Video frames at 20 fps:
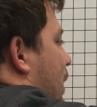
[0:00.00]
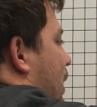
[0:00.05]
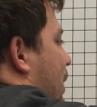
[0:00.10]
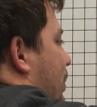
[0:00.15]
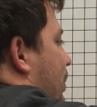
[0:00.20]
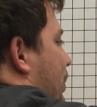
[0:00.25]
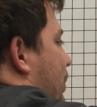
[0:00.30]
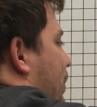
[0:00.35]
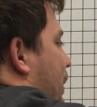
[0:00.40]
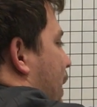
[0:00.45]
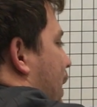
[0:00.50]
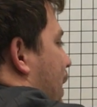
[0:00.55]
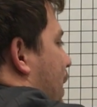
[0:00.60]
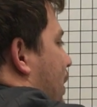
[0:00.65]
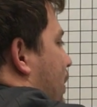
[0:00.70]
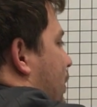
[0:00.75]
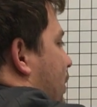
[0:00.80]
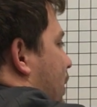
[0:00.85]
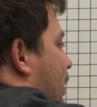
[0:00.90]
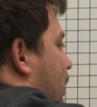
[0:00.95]
up a
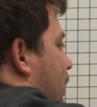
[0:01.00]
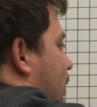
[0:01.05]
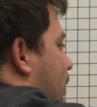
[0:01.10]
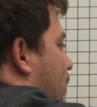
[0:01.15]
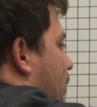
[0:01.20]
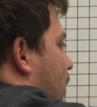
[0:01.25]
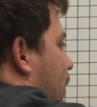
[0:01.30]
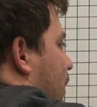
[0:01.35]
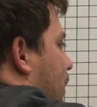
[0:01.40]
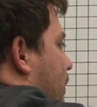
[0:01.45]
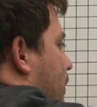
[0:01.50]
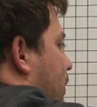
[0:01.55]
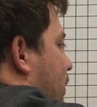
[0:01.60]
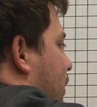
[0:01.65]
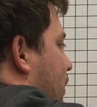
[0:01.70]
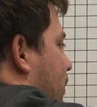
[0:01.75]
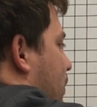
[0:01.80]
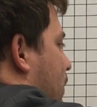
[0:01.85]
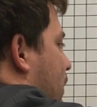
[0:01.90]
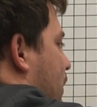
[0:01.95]
pound. And you have
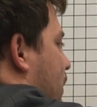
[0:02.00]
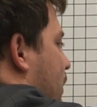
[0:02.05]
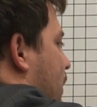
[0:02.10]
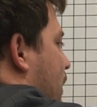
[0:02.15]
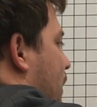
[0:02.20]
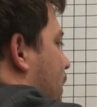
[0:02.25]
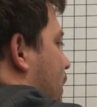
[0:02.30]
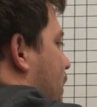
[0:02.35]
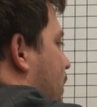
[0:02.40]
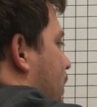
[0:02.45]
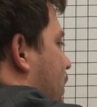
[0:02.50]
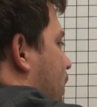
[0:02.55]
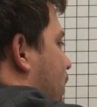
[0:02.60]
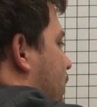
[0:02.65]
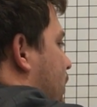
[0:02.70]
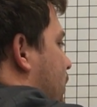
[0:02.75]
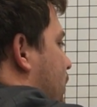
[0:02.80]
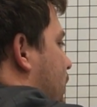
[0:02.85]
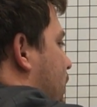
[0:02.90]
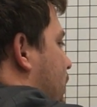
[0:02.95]
something that
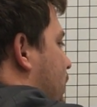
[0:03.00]
looks